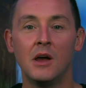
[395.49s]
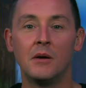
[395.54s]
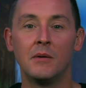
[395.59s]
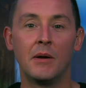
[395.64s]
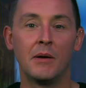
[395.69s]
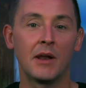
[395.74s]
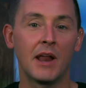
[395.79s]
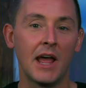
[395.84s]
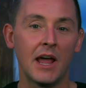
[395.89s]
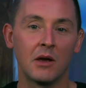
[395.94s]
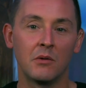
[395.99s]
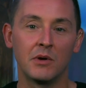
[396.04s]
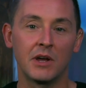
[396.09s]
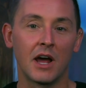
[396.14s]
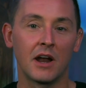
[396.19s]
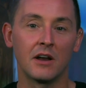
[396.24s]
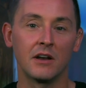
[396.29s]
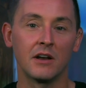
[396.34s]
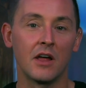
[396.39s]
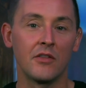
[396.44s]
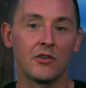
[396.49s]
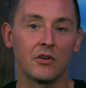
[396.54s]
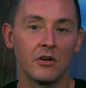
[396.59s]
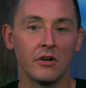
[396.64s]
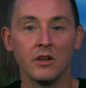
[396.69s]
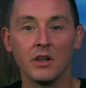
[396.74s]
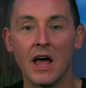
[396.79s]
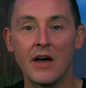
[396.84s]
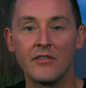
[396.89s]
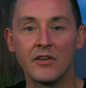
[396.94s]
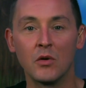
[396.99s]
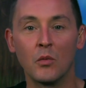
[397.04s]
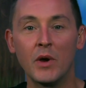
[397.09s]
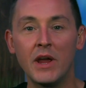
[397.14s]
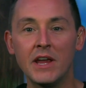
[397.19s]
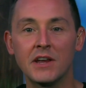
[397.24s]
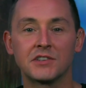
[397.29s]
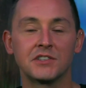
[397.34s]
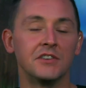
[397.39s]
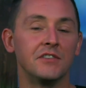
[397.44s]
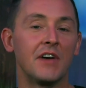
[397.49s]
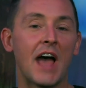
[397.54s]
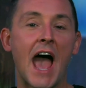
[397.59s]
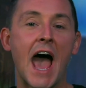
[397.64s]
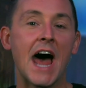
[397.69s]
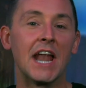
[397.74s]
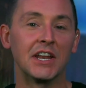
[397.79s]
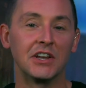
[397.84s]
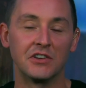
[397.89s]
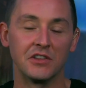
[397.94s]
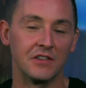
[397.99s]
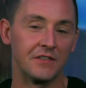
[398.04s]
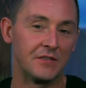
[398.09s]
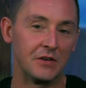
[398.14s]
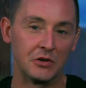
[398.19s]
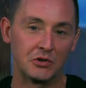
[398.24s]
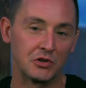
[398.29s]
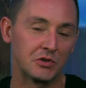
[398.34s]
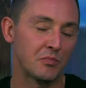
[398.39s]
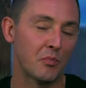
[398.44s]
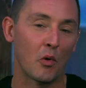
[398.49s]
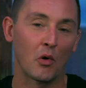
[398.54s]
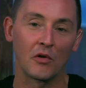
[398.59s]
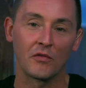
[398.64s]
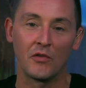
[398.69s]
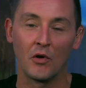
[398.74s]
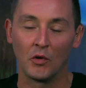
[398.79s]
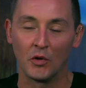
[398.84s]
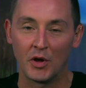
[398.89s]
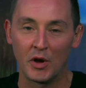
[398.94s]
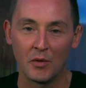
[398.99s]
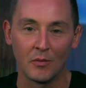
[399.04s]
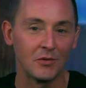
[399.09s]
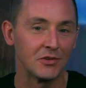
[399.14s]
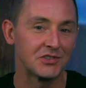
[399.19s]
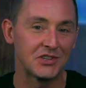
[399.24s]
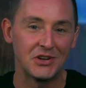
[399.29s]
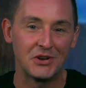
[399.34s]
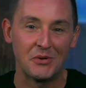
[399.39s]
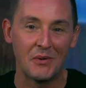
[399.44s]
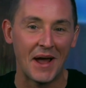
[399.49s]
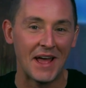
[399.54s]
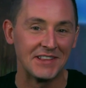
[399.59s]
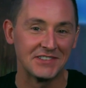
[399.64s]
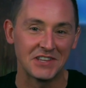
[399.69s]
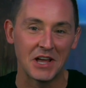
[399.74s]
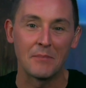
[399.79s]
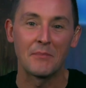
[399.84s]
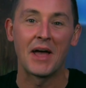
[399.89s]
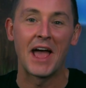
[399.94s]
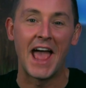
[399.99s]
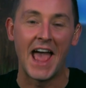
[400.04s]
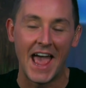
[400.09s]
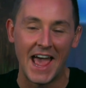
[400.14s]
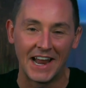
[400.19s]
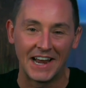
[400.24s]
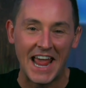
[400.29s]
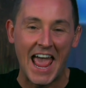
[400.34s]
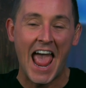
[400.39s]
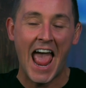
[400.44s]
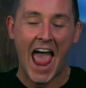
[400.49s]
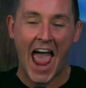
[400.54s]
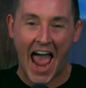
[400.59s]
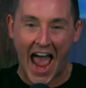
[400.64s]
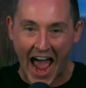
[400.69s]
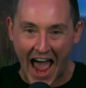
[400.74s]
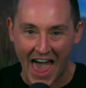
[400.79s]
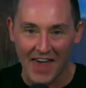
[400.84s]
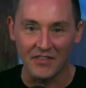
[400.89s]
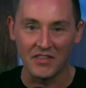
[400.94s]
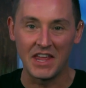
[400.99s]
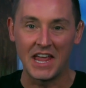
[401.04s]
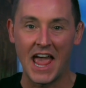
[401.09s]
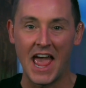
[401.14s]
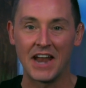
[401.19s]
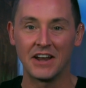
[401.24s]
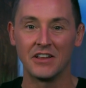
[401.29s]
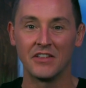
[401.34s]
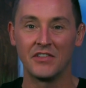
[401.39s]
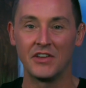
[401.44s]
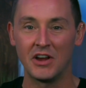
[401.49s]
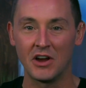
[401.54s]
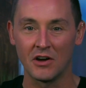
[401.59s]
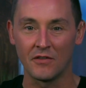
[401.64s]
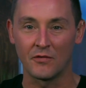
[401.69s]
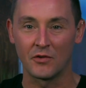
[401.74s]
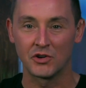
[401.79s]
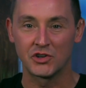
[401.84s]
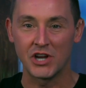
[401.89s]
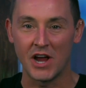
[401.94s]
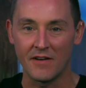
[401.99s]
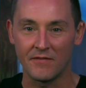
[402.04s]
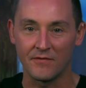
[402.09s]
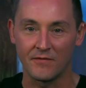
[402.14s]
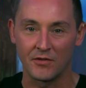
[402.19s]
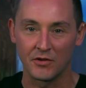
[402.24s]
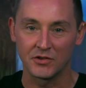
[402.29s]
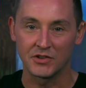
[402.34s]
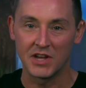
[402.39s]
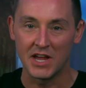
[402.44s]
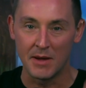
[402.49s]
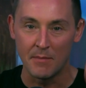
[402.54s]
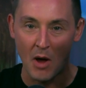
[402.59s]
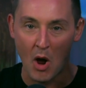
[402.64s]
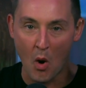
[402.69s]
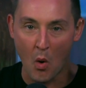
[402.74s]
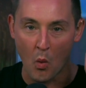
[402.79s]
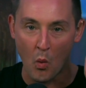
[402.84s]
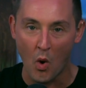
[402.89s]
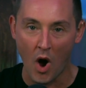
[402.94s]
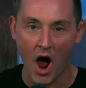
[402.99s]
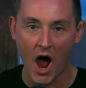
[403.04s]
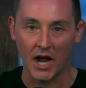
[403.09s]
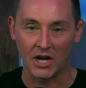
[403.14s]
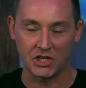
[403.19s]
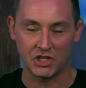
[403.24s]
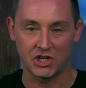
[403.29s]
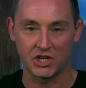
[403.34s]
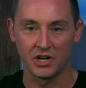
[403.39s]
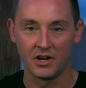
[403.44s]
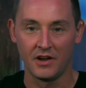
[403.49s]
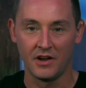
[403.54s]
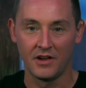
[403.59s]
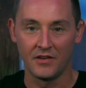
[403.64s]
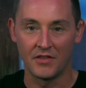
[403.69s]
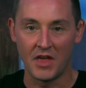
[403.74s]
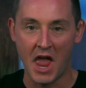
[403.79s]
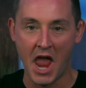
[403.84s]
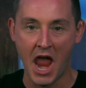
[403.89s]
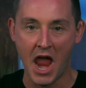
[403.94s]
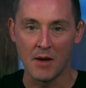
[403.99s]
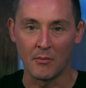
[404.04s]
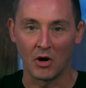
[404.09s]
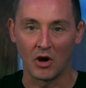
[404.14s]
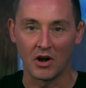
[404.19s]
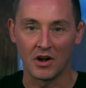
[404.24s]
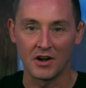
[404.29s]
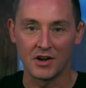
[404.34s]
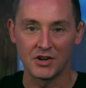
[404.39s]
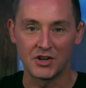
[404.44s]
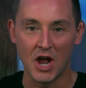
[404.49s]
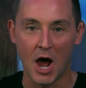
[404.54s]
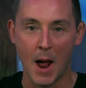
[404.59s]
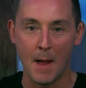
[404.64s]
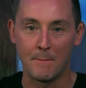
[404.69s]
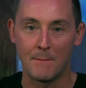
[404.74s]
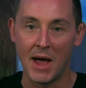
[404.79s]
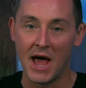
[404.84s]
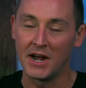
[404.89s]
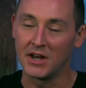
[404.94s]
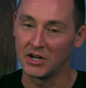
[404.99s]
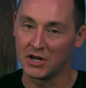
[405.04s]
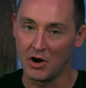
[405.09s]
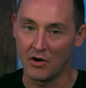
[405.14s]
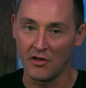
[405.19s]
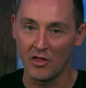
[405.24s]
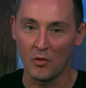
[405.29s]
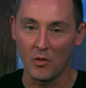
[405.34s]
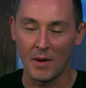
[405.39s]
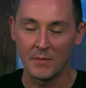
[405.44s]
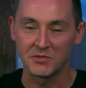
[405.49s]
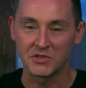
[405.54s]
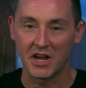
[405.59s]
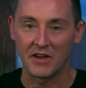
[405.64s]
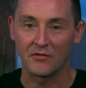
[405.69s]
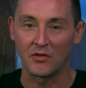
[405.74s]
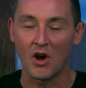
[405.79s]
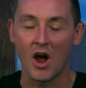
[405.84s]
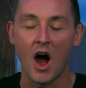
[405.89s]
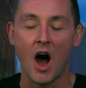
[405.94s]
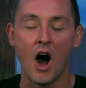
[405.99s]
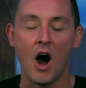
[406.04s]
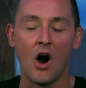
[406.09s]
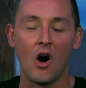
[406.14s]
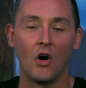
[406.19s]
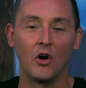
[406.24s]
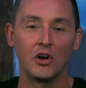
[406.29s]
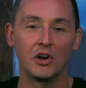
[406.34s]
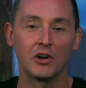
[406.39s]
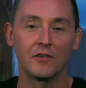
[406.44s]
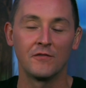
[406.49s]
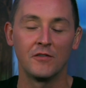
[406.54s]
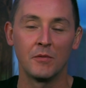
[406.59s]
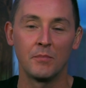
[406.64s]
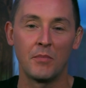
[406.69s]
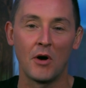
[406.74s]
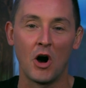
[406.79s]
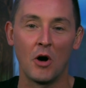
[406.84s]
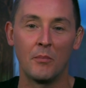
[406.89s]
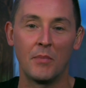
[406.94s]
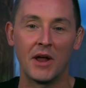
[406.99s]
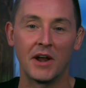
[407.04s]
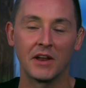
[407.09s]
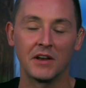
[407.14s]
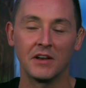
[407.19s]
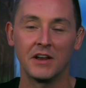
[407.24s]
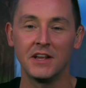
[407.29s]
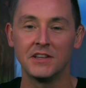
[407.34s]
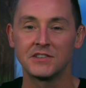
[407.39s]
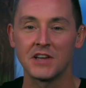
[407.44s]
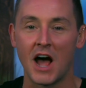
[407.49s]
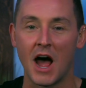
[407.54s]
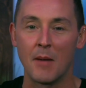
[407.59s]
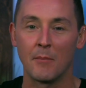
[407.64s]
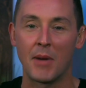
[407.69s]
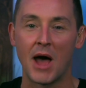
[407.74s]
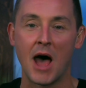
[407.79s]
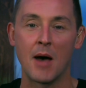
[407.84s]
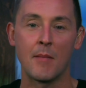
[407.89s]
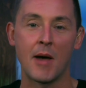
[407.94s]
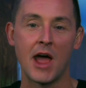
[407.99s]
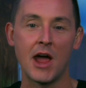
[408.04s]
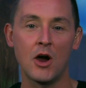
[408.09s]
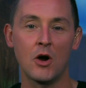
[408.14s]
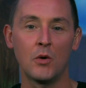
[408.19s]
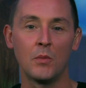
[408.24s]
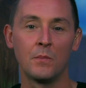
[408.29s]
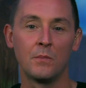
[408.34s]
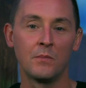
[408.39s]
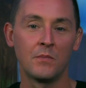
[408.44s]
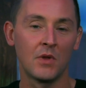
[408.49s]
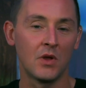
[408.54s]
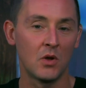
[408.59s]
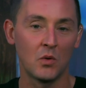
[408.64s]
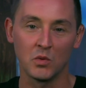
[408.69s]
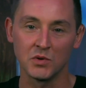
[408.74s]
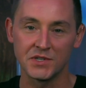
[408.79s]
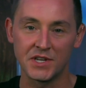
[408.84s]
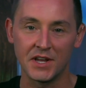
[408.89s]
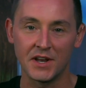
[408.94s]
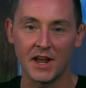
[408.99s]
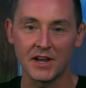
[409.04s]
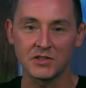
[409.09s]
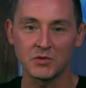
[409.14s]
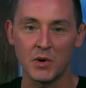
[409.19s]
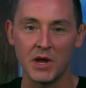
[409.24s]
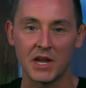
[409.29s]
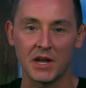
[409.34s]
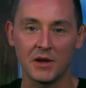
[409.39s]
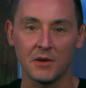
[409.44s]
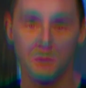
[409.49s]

But hey, we got another 11 weeks of adding to the futures portfolio, and we'll see who ends up ahead at the end of the year. For Geoff, for Tim, watch thehammer.bet and go to the website for all your football betting needs. I'm Pat Mayo. We'll see you next week.